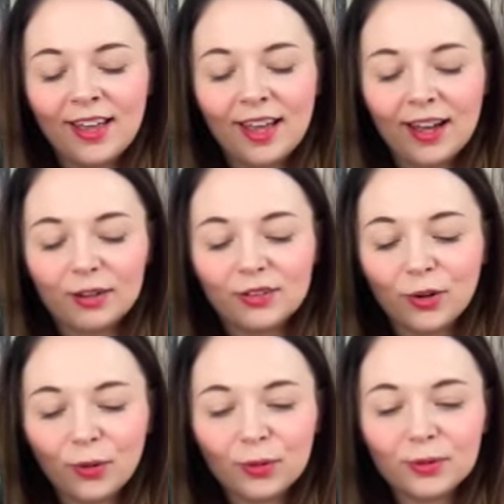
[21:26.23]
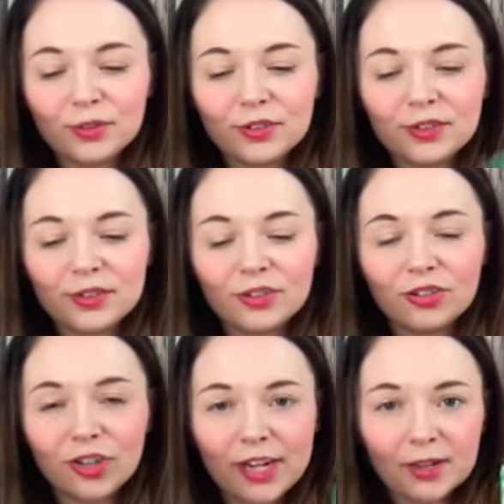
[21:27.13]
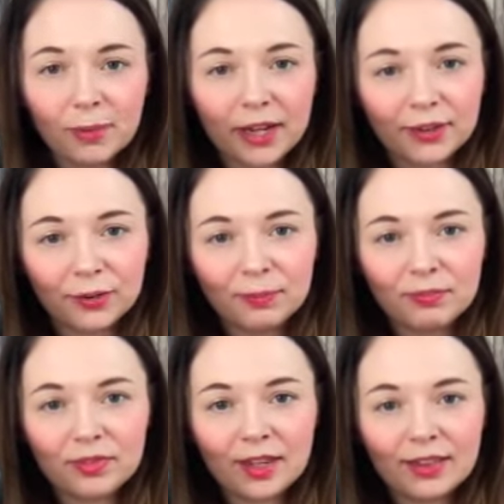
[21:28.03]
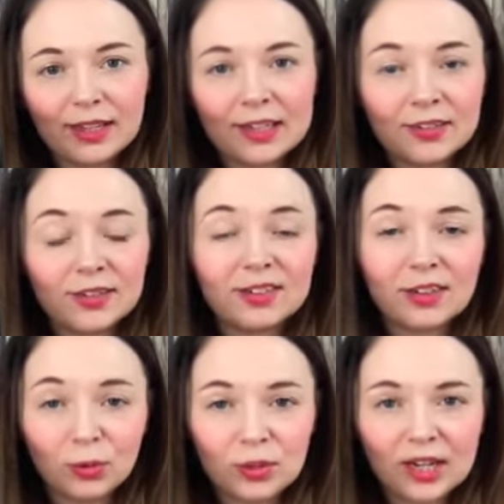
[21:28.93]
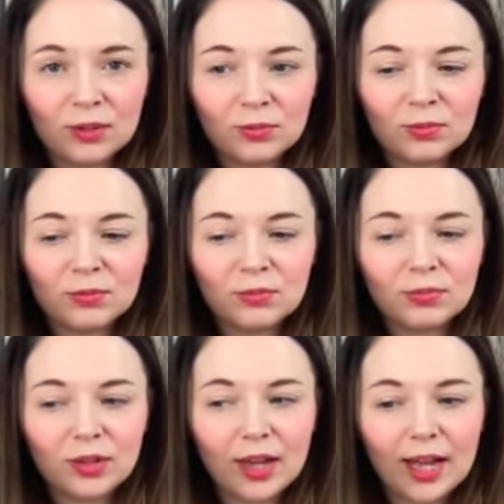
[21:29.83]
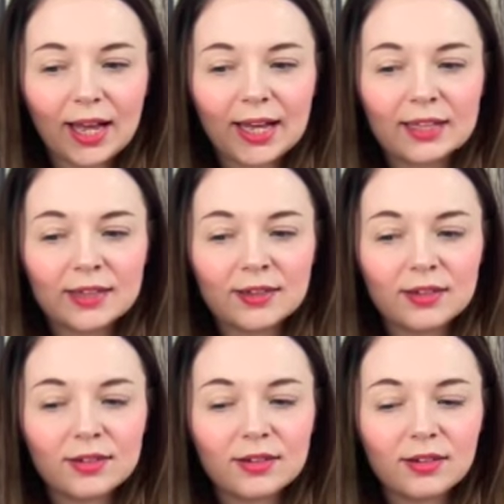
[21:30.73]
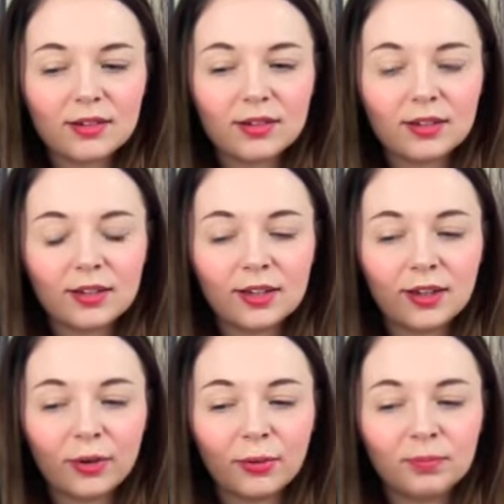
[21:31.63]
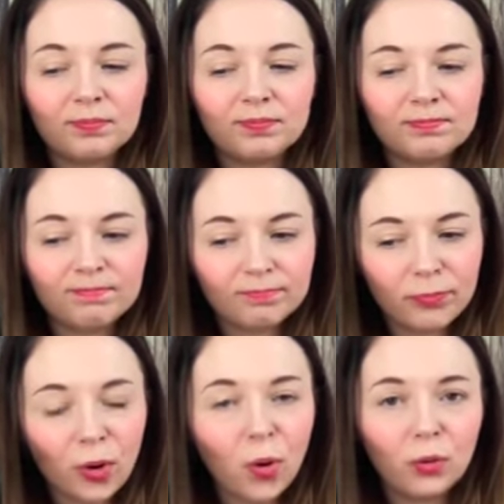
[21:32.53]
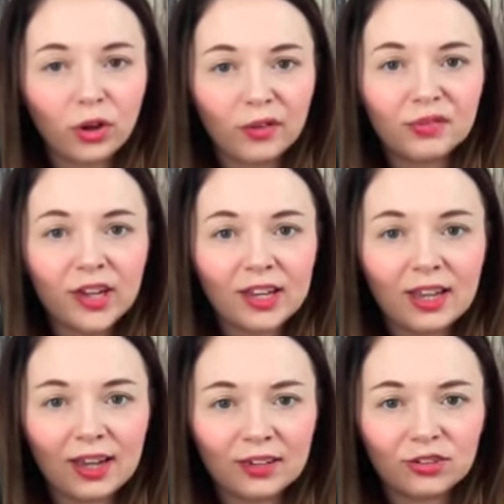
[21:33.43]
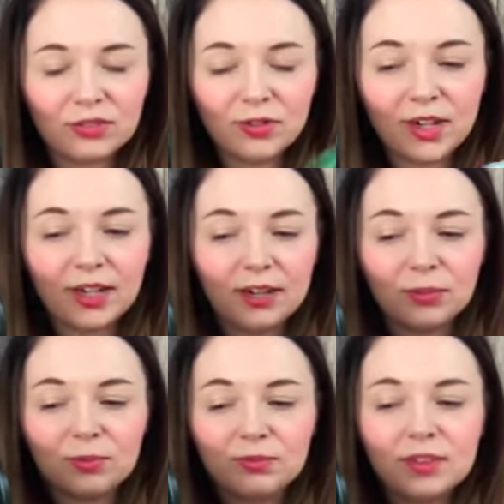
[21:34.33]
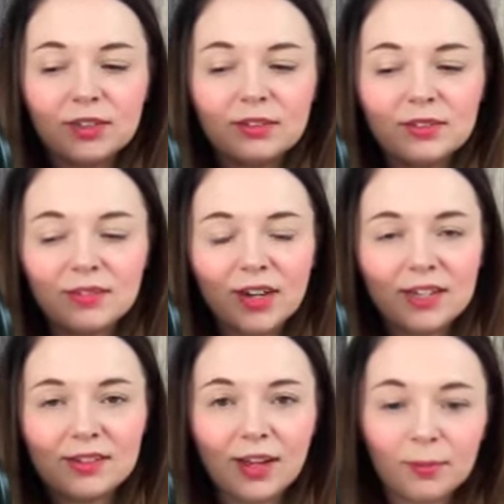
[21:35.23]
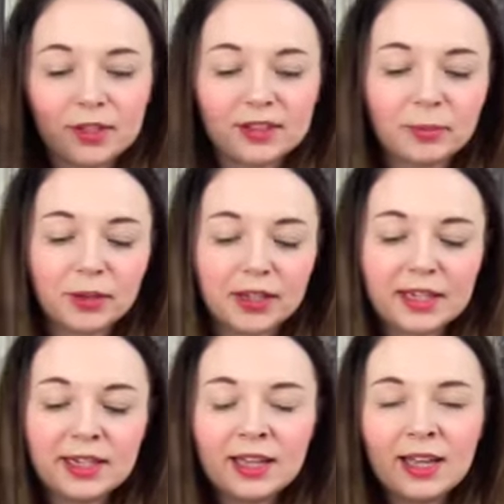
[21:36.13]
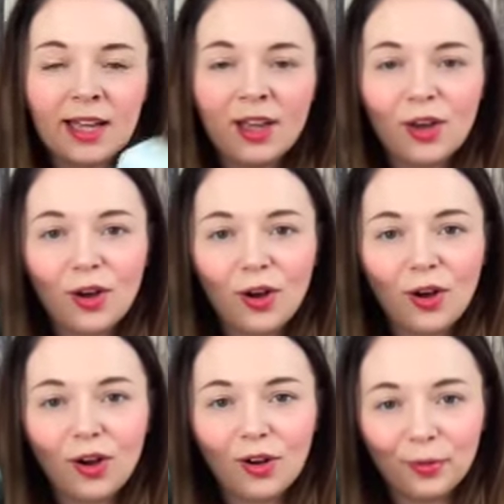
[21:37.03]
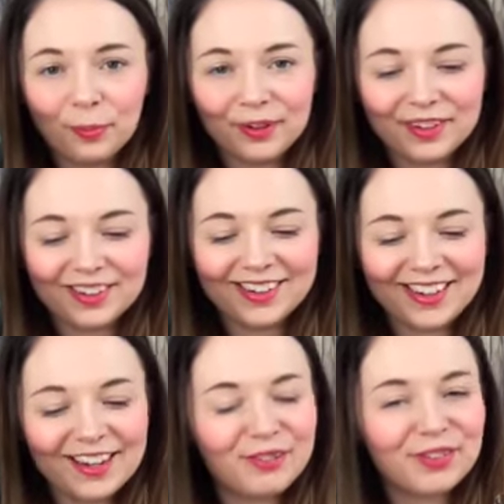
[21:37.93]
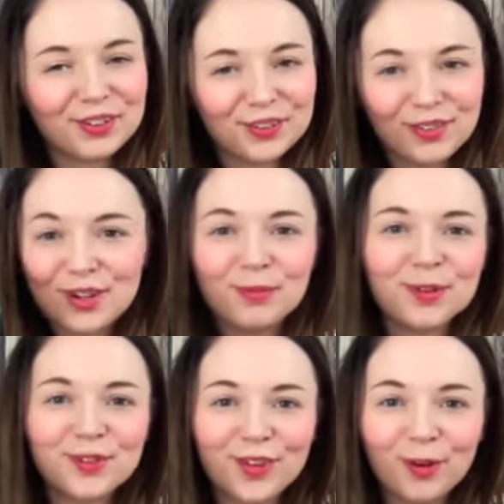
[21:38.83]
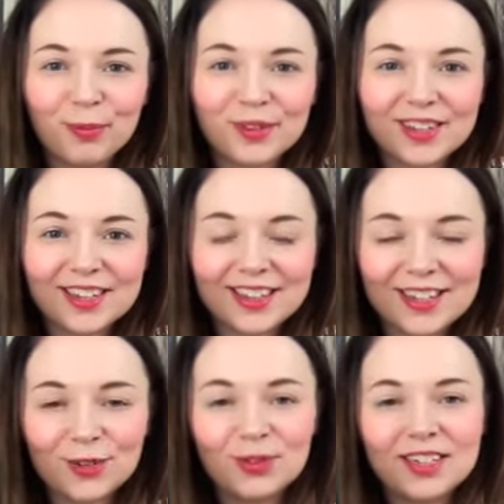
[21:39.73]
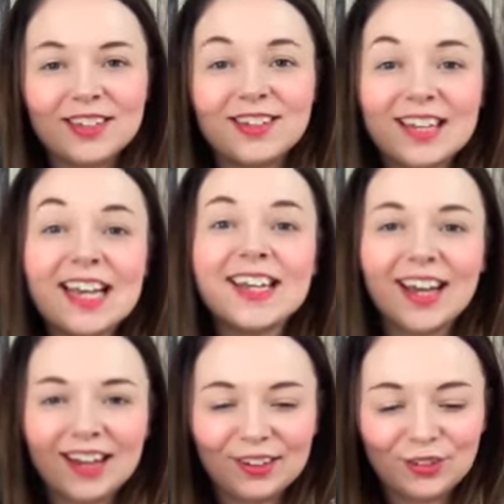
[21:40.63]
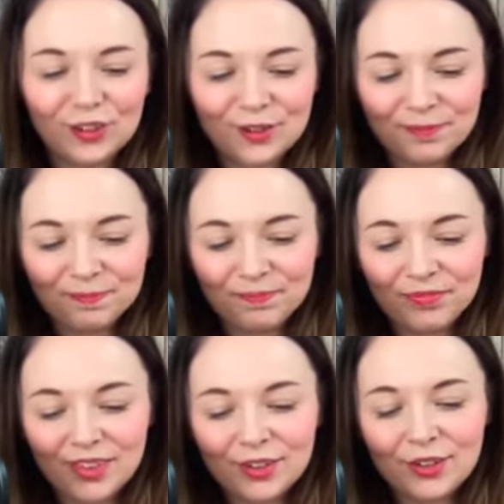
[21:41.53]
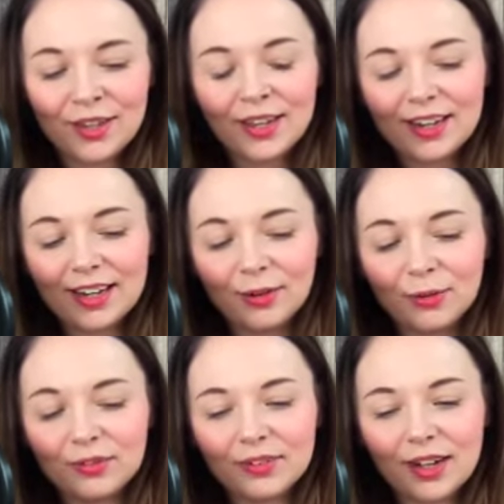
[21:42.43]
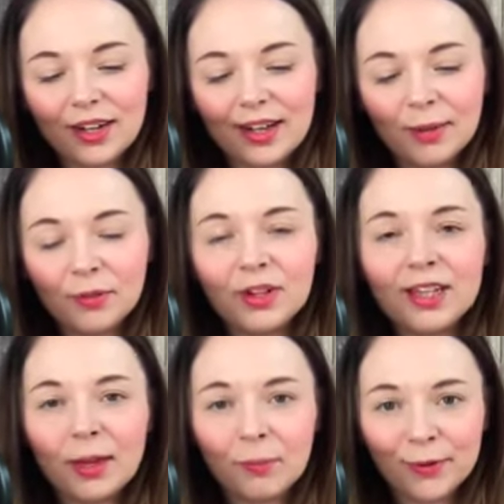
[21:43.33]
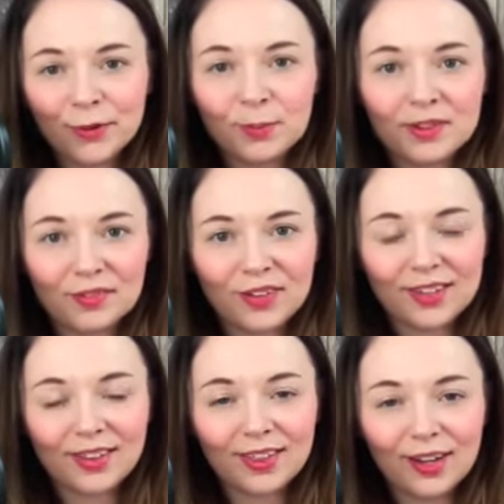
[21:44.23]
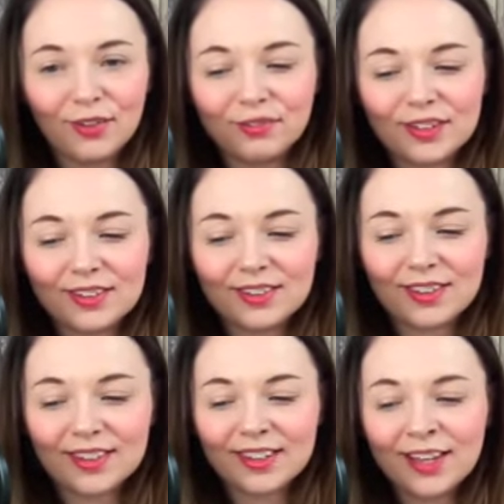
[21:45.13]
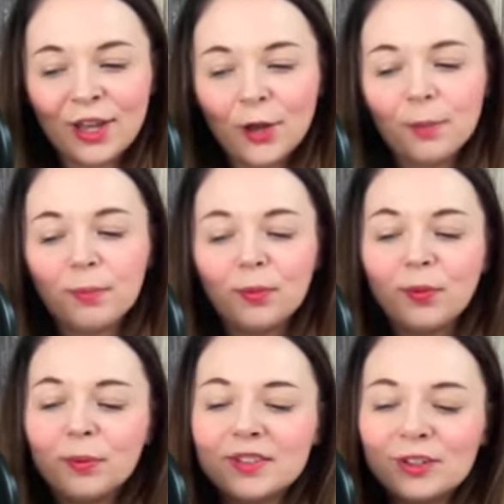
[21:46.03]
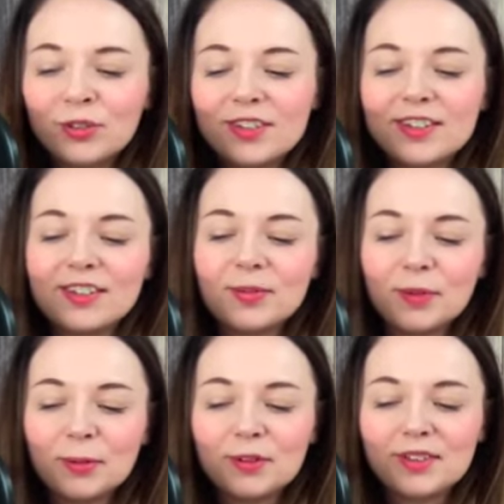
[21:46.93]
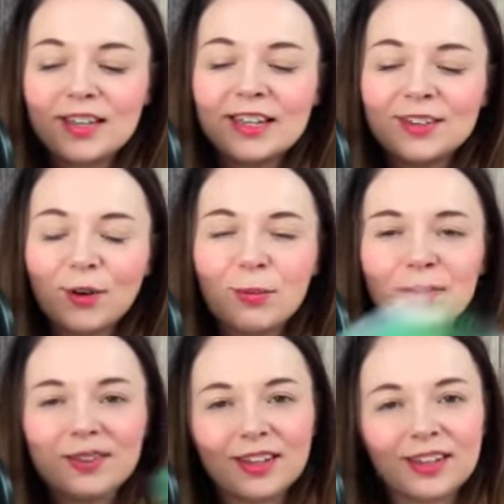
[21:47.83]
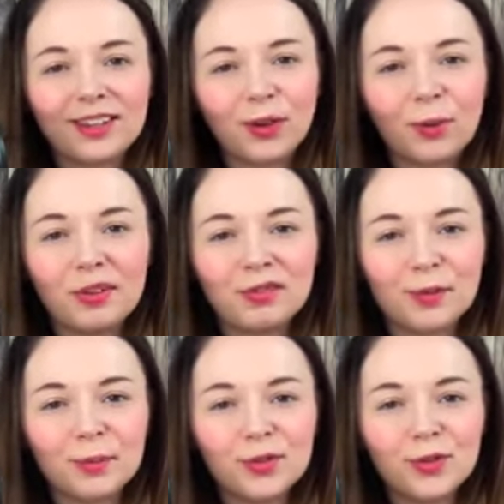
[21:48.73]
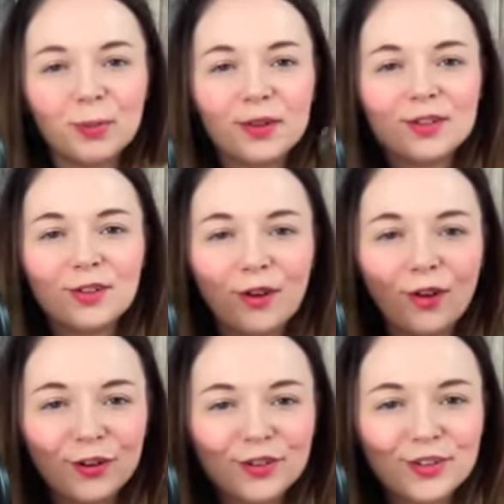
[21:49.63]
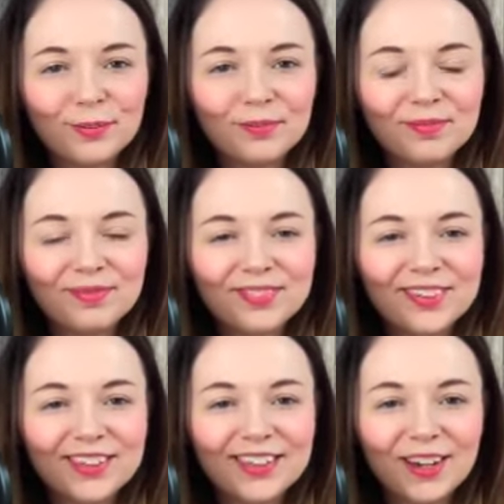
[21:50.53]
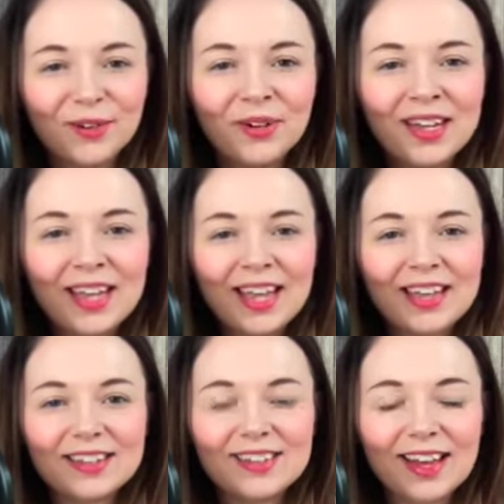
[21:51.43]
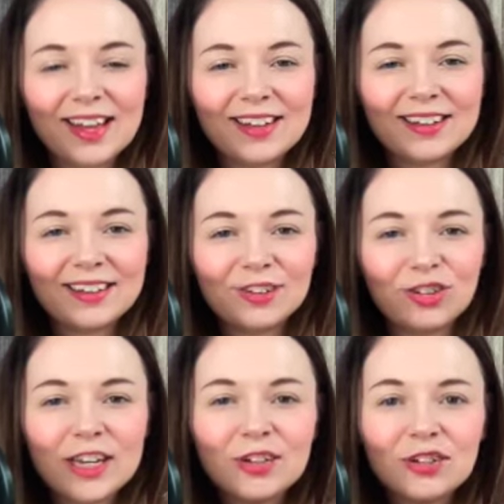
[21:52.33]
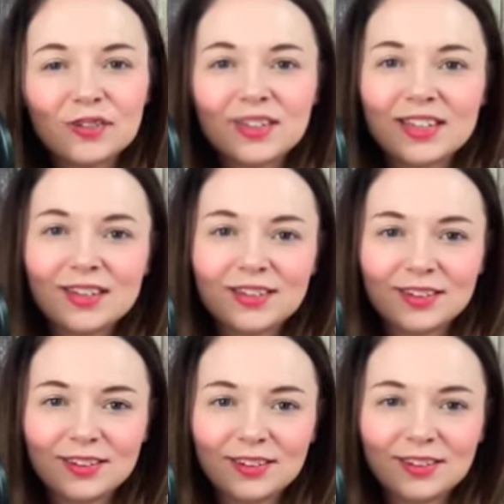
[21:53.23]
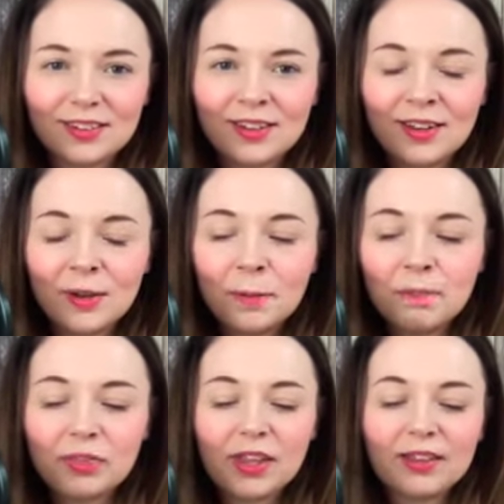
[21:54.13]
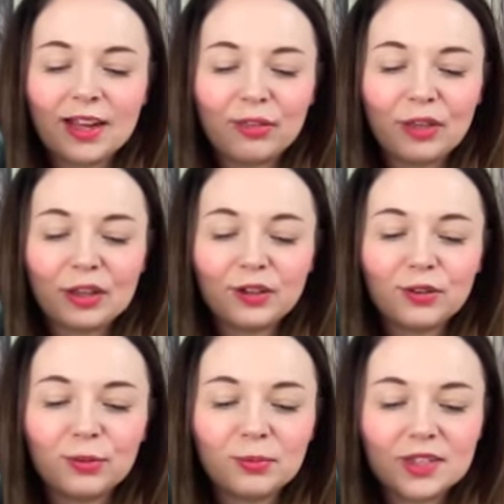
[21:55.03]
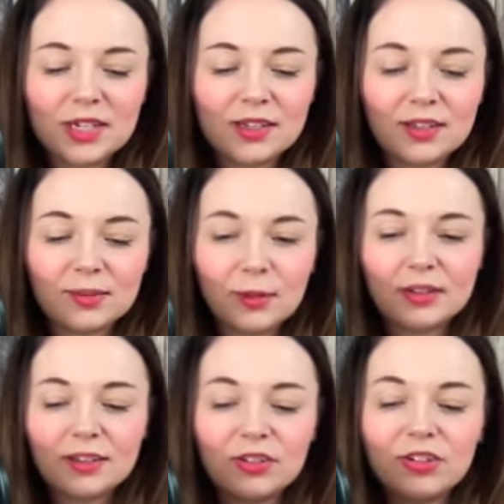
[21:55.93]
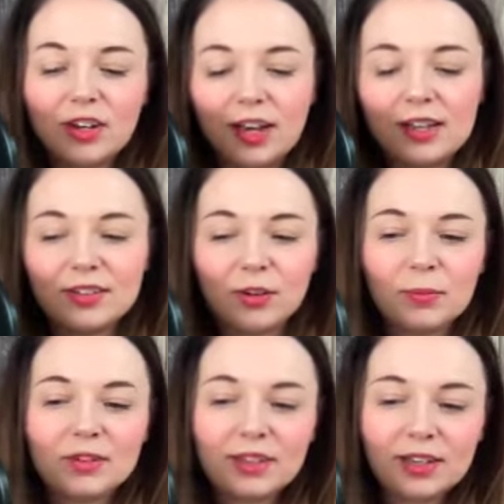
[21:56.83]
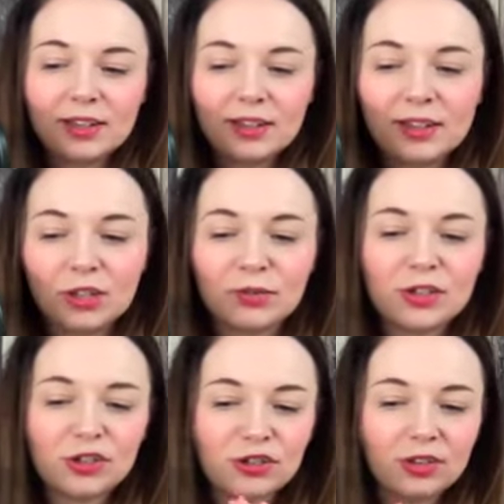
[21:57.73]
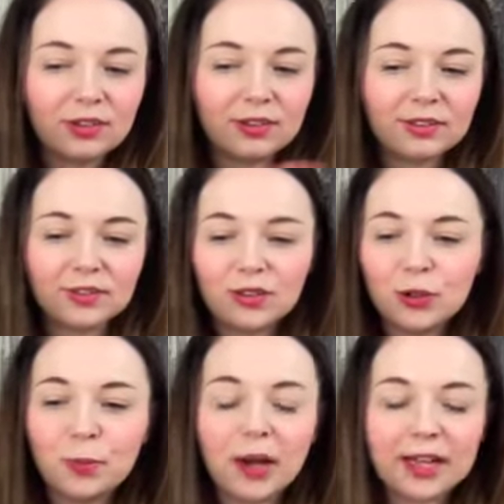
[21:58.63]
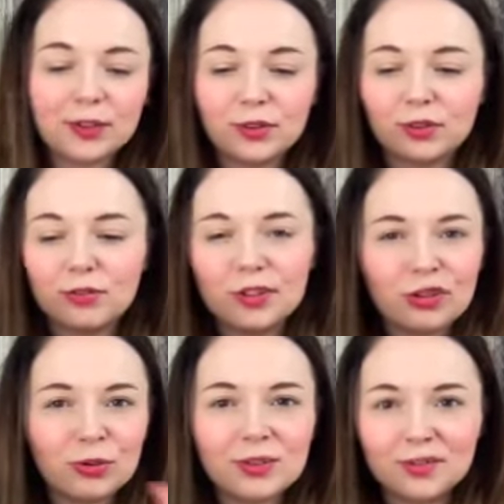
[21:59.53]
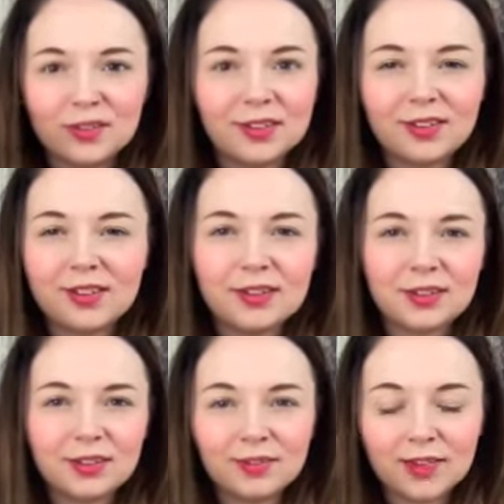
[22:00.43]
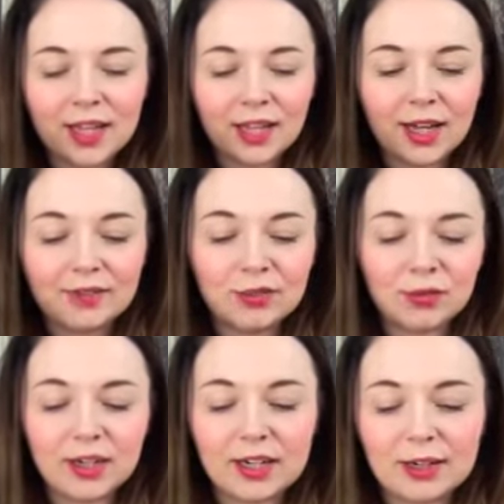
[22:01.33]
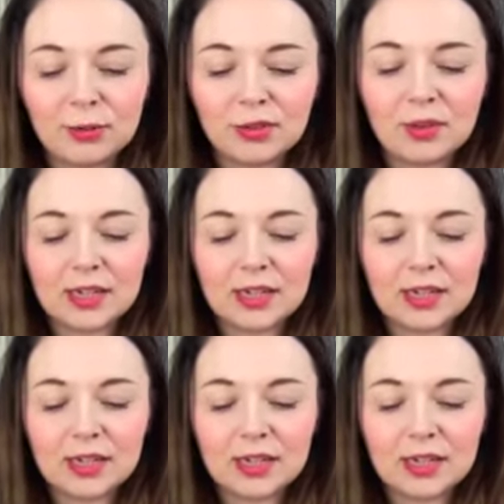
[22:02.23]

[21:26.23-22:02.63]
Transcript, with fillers: I told Jade Pile that they need to slow down and, you know, hold off taking action right now, that divine timing is at play. Auburn, it feels very much the opposite, that you need to take action. Now, I'm going to get more specific than that, obviously, but what was interesting to me was that it's almost like going from summer to autumn, you know? It's that change of seasons that I think comes into this message today. It's almost like you're in two, two piles are in two different seasons of their lives right now, so they